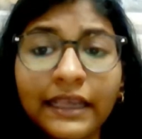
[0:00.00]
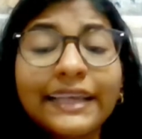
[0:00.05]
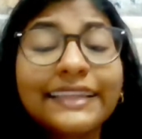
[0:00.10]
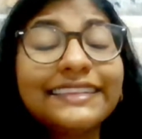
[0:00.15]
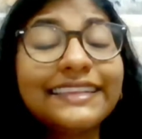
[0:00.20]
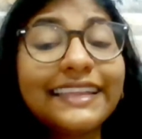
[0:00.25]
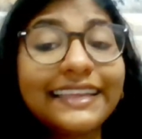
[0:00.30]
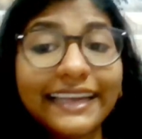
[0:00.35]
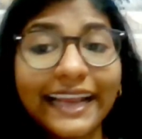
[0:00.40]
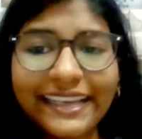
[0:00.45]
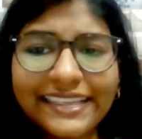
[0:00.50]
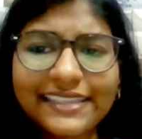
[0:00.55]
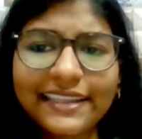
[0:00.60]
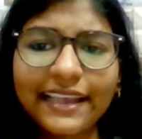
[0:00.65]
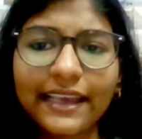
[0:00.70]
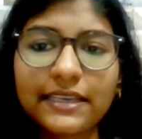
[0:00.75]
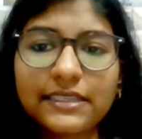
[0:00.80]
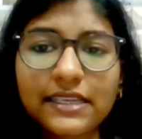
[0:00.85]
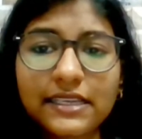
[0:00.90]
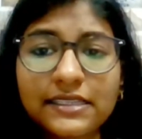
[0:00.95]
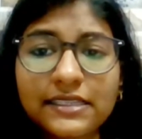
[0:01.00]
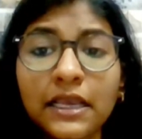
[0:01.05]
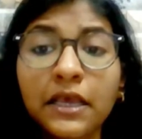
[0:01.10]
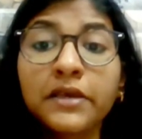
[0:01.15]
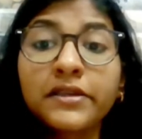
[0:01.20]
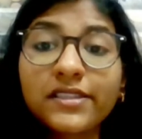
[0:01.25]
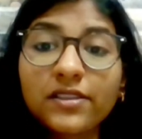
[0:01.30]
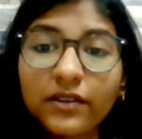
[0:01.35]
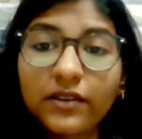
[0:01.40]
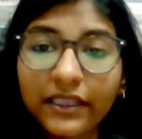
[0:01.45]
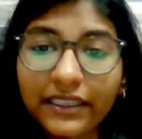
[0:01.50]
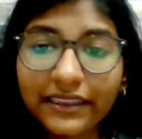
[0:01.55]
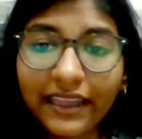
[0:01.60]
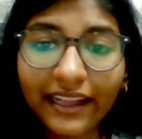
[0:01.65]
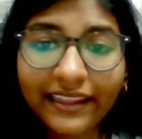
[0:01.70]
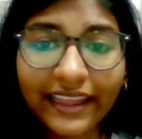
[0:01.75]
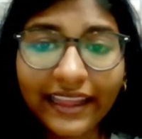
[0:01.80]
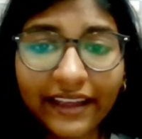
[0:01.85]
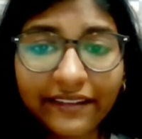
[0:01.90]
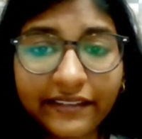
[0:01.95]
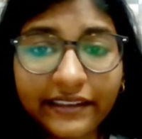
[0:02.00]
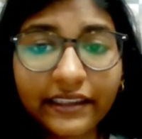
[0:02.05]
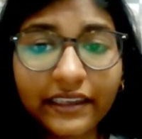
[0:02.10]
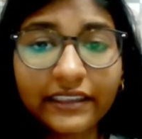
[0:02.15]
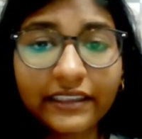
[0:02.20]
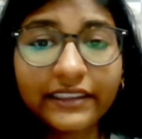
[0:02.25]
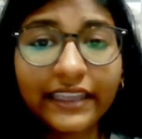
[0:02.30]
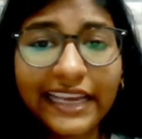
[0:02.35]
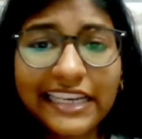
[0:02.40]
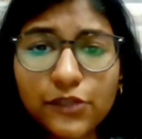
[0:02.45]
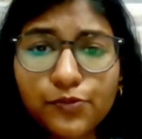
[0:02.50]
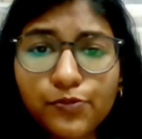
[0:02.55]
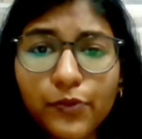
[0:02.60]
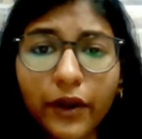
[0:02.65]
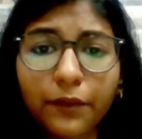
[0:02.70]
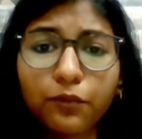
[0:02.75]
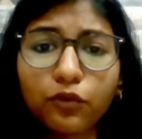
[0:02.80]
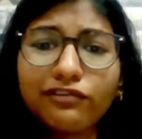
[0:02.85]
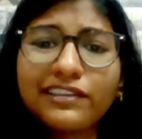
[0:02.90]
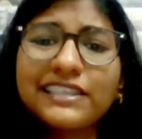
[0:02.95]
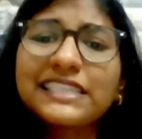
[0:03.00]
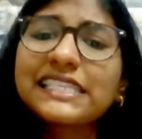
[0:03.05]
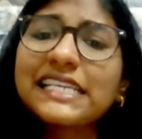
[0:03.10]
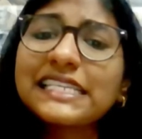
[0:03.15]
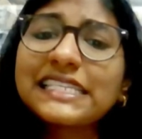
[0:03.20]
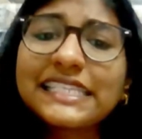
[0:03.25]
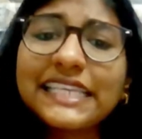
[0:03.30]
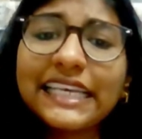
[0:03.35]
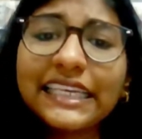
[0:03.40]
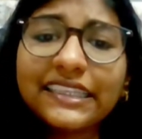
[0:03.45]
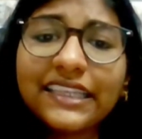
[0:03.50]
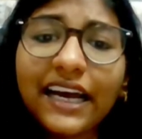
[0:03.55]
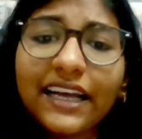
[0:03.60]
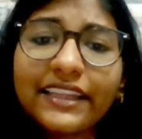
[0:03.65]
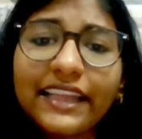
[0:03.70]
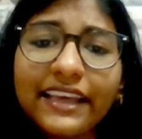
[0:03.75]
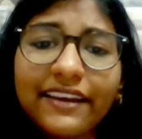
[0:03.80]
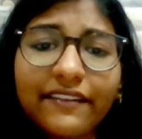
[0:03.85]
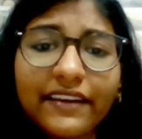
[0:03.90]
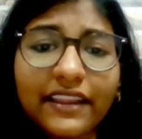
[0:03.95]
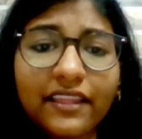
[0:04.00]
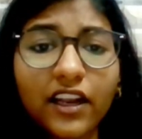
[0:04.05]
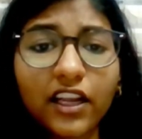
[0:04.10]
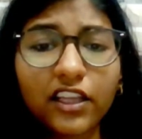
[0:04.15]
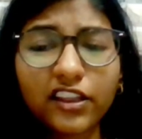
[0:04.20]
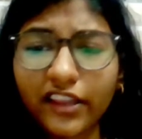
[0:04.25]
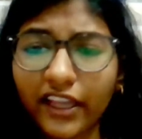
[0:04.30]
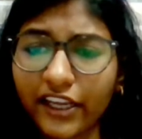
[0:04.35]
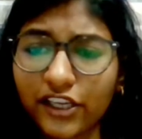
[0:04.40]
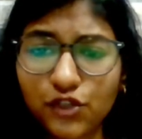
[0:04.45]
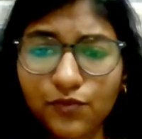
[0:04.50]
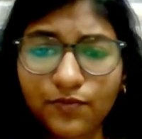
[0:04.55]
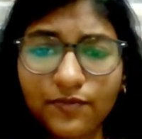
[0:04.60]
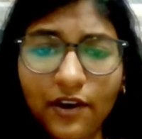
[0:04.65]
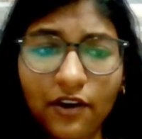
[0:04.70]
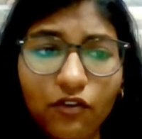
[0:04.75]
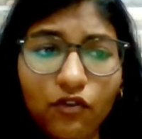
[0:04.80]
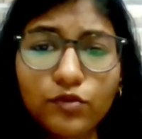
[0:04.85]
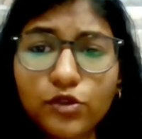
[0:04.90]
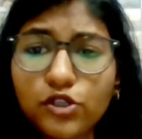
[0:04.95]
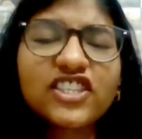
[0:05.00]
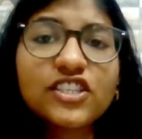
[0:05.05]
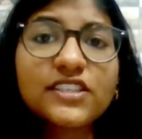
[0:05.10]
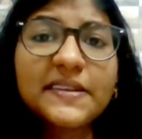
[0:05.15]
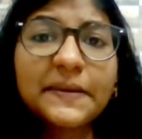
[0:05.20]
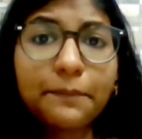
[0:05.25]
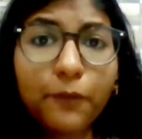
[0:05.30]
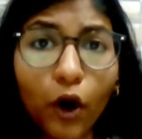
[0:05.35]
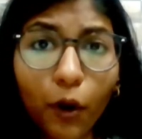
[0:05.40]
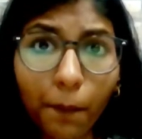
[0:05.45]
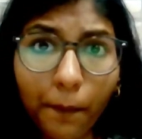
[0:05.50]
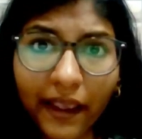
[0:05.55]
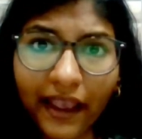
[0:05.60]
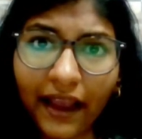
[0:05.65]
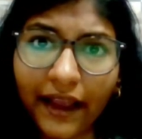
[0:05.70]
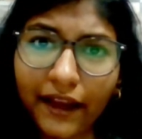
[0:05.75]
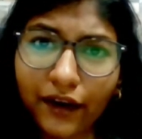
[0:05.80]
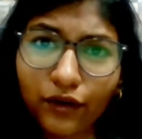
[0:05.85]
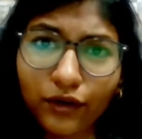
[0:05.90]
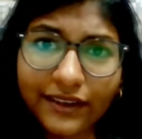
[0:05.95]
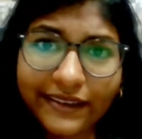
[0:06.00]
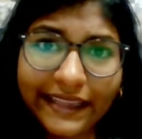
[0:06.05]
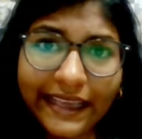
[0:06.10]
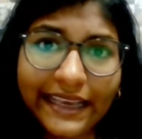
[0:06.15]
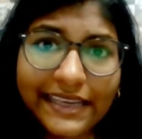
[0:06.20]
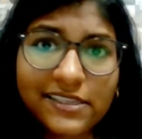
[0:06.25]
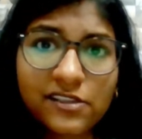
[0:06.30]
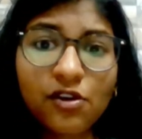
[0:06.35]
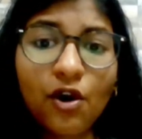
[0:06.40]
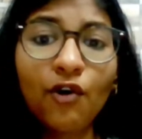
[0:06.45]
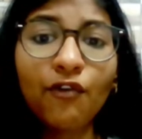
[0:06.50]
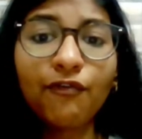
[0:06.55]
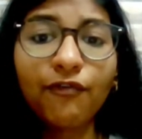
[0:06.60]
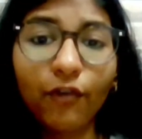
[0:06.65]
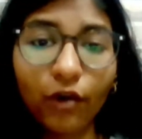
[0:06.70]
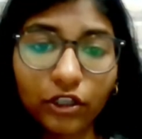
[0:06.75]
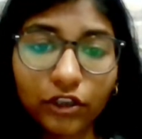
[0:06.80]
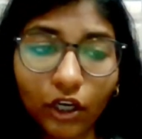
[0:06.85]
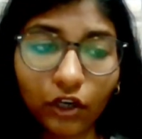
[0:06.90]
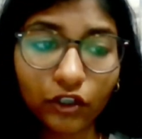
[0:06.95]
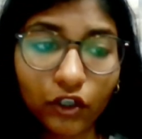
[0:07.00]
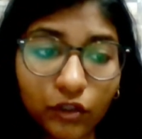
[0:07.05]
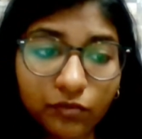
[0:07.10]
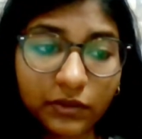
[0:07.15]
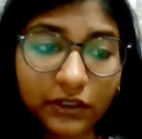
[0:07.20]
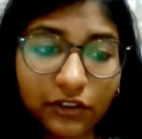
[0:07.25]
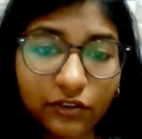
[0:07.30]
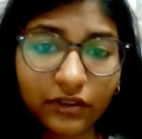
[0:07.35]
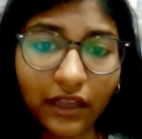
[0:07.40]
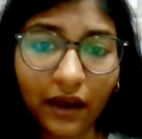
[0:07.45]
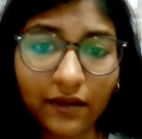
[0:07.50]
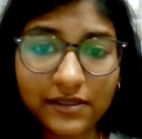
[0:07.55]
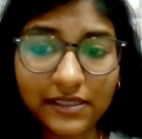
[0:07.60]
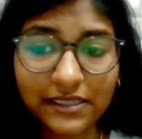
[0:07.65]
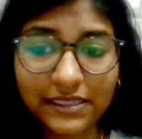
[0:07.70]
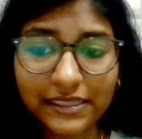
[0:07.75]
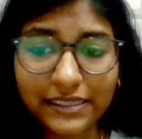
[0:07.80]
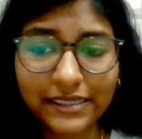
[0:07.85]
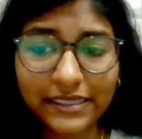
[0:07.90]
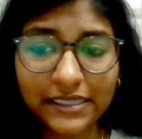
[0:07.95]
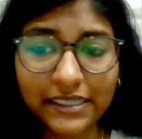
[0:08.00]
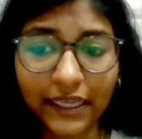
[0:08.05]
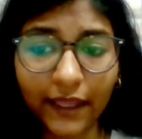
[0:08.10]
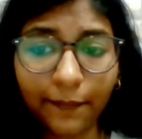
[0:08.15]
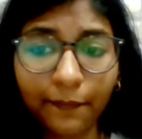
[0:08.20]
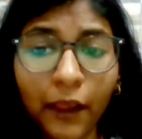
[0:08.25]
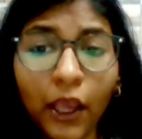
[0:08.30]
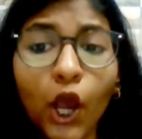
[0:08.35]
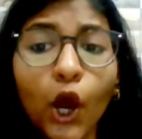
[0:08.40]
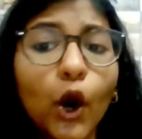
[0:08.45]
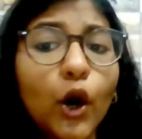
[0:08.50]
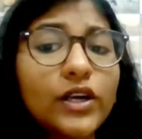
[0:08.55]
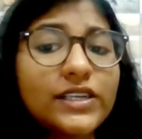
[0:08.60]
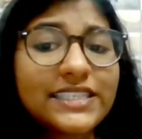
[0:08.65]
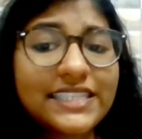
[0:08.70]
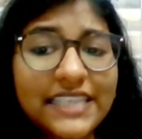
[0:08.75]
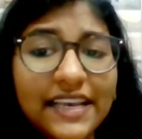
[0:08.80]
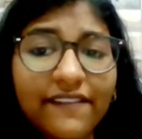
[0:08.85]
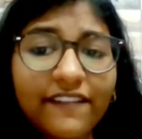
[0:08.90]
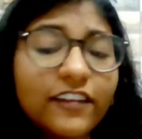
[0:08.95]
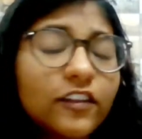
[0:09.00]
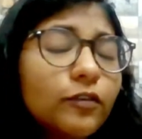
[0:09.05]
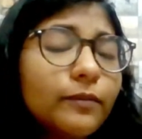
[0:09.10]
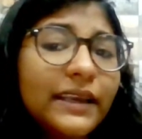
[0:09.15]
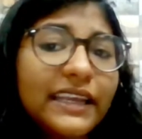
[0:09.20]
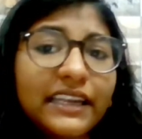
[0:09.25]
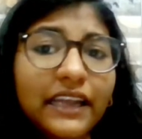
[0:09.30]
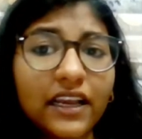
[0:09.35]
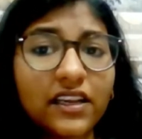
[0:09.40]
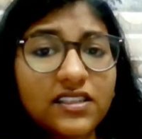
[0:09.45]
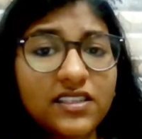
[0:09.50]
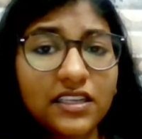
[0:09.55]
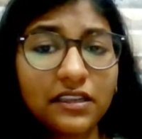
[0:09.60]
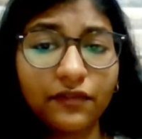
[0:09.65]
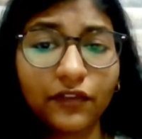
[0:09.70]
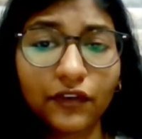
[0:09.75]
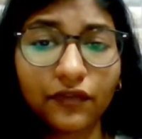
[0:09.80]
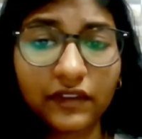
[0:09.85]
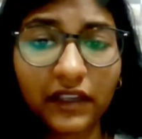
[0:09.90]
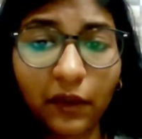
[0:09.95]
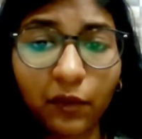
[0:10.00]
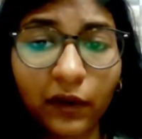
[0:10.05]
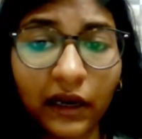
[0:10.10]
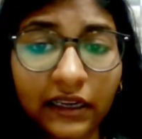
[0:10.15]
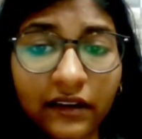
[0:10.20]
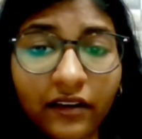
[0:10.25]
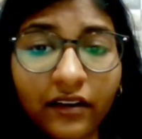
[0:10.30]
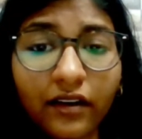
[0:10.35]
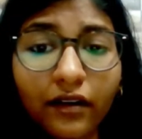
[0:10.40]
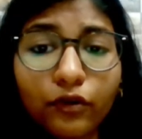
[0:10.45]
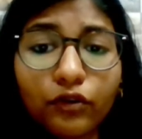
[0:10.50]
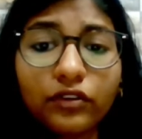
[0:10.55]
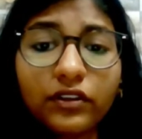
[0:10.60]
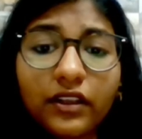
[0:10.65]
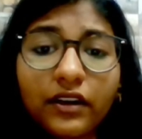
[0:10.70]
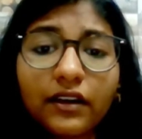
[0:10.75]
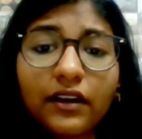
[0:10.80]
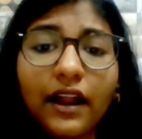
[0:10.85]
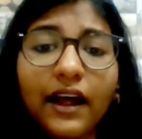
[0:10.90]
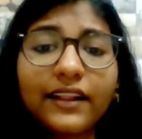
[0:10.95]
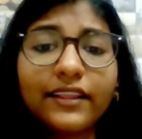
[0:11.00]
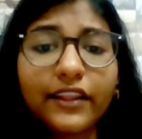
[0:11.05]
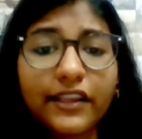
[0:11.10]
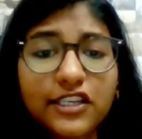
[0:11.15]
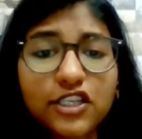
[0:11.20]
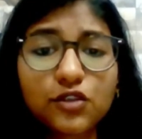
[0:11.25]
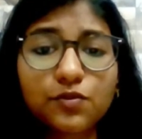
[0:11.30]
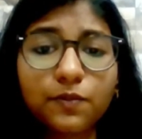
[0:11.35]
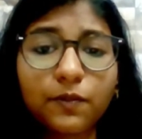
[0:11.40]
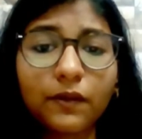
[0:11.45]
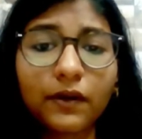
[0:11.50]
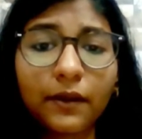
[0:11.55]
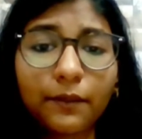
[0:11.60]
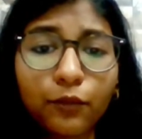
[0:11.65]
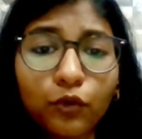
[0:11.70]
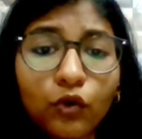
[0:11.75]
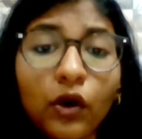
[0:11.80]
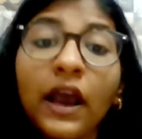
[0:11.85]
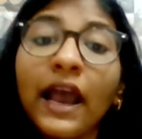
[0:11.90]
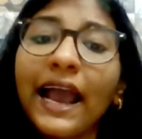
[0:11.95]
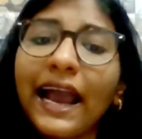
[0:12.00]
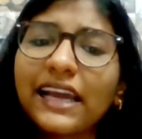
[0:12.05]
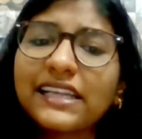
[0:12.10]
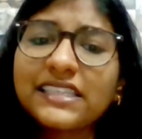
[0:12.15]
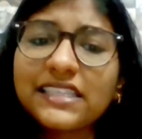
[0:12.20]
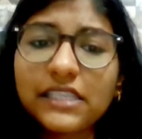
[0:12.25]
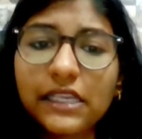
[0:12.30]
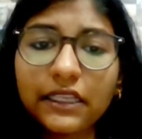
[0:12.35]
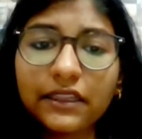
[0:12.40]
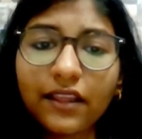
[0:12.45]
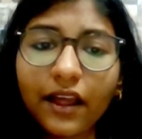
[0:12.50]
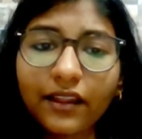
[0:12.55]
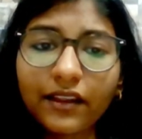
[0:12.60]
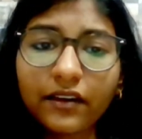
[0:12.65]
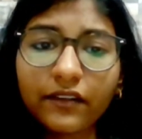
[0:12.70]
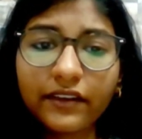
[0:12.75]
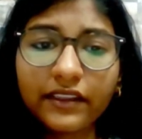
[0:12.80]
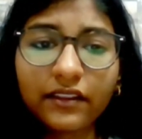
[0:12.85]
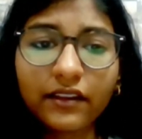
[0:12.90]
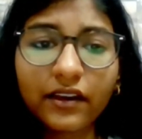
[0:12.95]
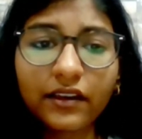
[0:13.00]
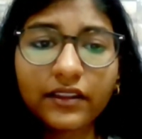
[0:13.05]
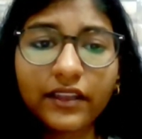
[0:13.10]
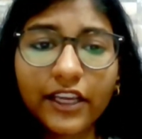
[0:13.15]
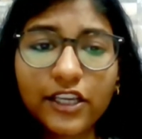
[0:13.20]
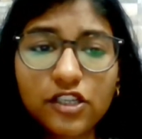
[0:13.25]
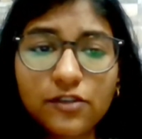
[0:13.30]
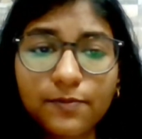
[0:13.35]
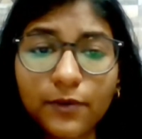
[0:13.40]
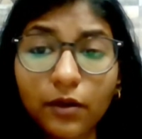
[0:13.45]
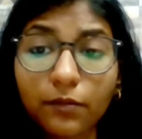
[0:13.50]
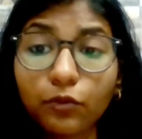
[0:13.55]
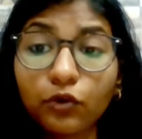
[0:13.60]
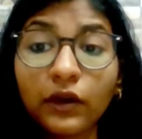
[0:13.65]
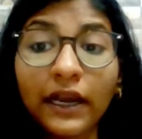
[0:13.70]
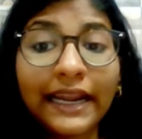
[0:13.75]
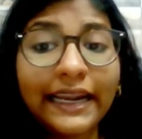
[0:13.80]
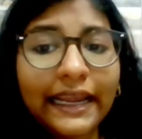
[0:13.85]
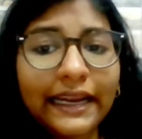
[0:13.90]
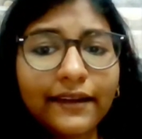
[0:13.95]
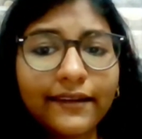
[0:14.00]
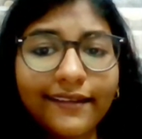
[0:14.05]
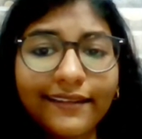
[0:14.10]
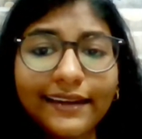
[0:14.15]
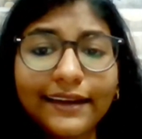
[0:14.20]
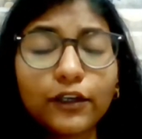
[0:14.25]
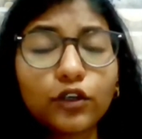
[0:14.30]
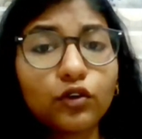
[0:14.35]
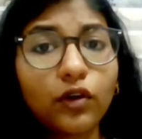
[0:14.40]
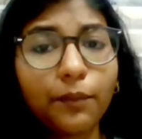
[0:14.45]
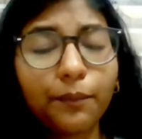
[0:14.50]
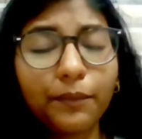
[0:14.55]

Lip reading: The next case is Sunita Devendra Deshprabhu versus Sita Devendra Deshprabhu, which is a Bombay High Court case of 4th October 2016. On 7th May 1951, Raghunath Deshprabhu and Sita Ravindra Deshprabhu had entered into a